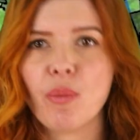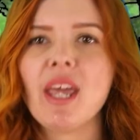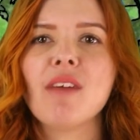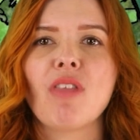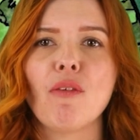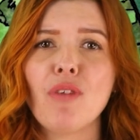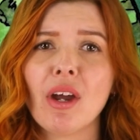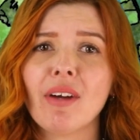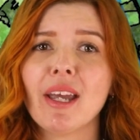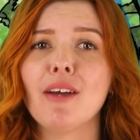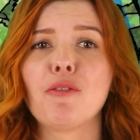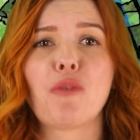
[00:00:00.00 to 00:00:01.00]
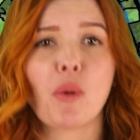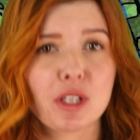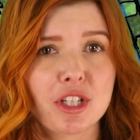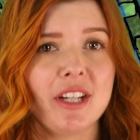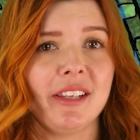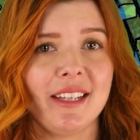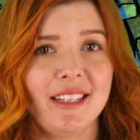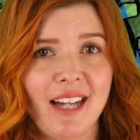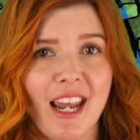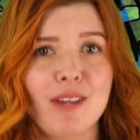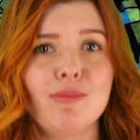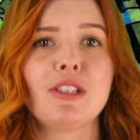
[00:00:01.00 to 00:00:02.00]
we have the very unfortunately
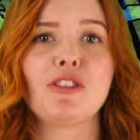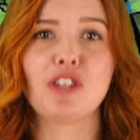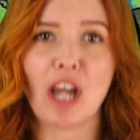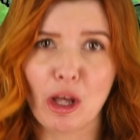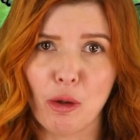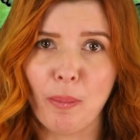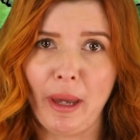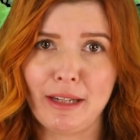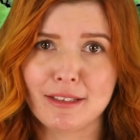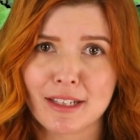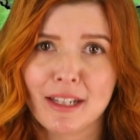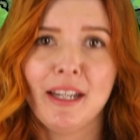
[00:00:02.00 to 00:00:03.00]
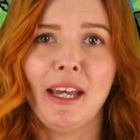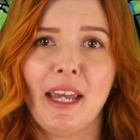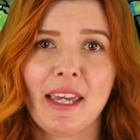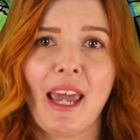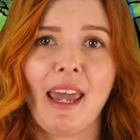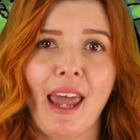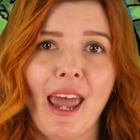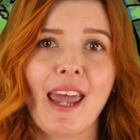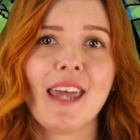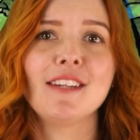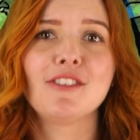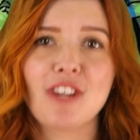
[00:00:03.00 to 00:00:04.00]
named Jailbait,
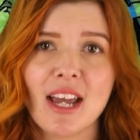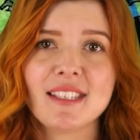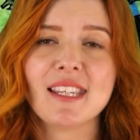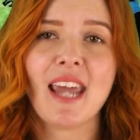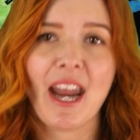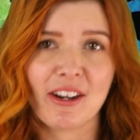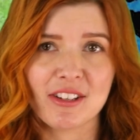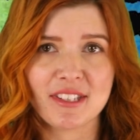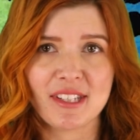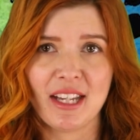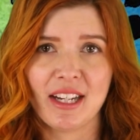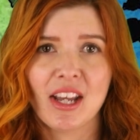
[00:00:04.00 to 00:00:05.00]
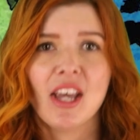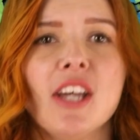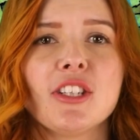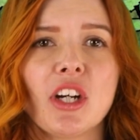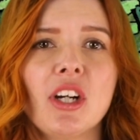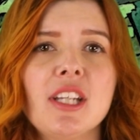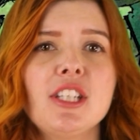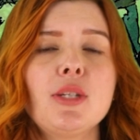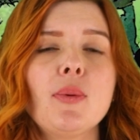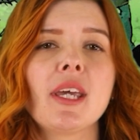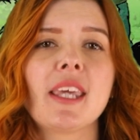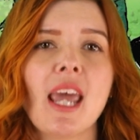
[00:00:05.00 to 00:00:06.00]
aka Jessie Harrison, turned
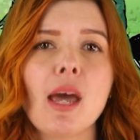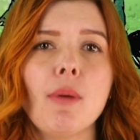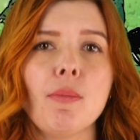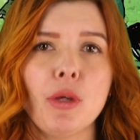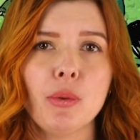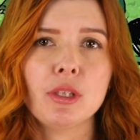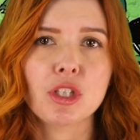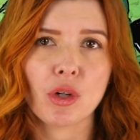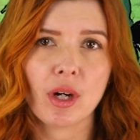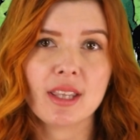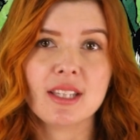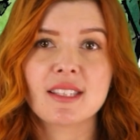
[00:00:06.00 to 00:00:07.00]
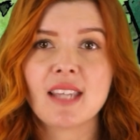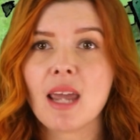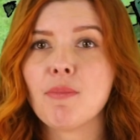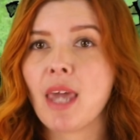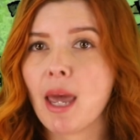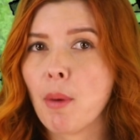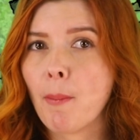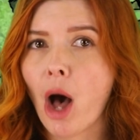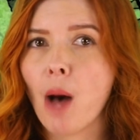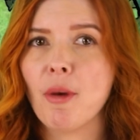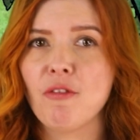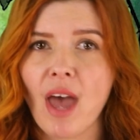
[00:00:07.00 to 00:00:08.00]
into a Gamma mutant during the same Gamma
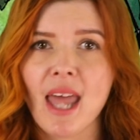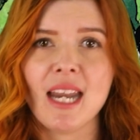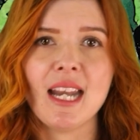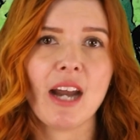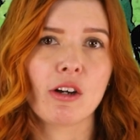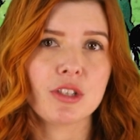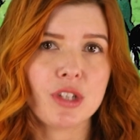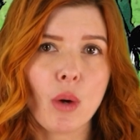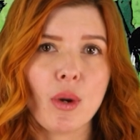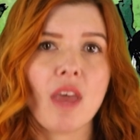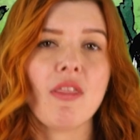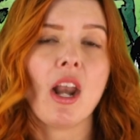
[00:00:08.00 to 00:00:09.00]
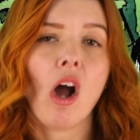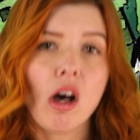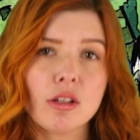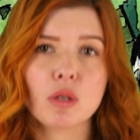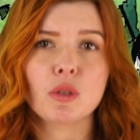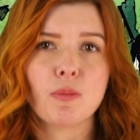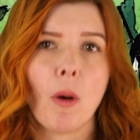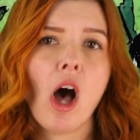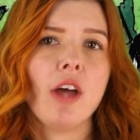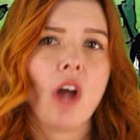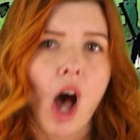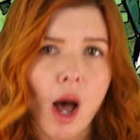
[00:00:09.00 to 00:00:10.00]
Bomb event in Arizona that also spawned